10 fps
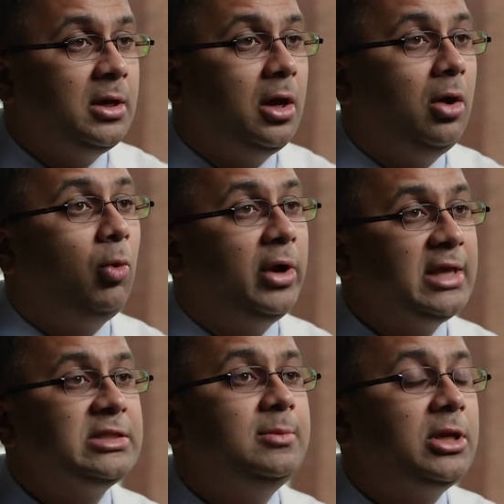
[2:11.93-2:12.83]
One
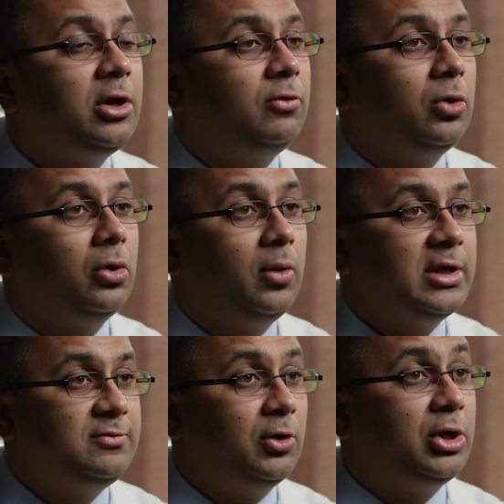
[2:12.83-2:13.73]
has to be careful though,
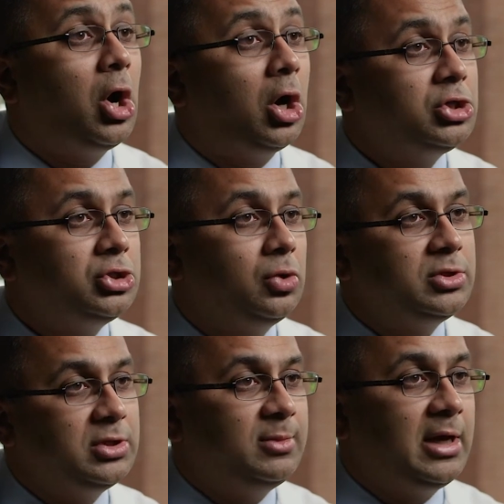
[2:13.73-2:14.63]
as very hard stones
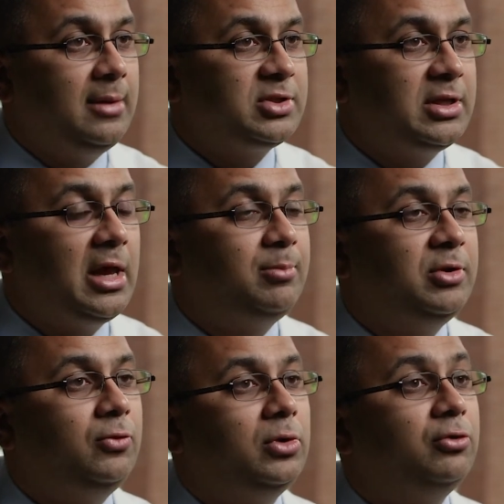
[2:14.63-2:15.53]
sometimes cannot be
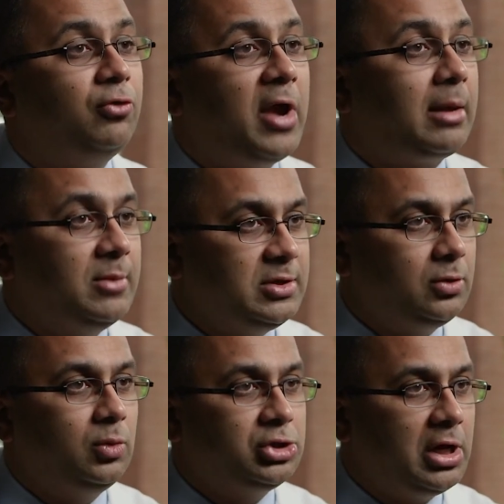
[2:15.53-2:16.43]
fully fragmented
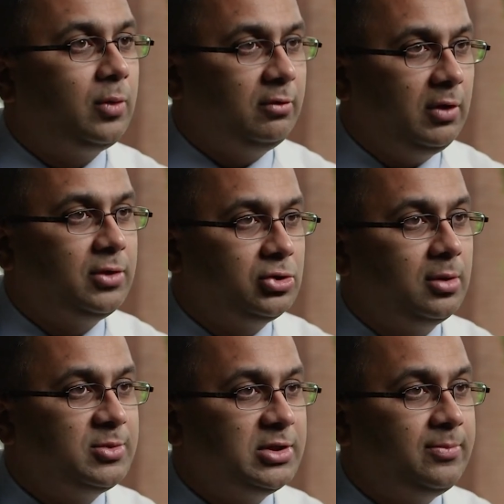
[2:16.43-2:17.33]
with shockwave
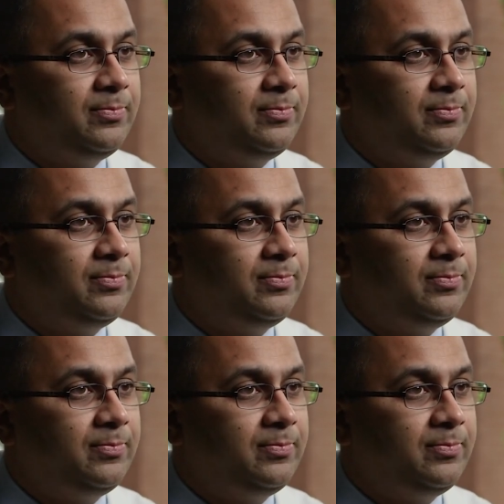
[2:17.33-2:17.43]
lithotripsy.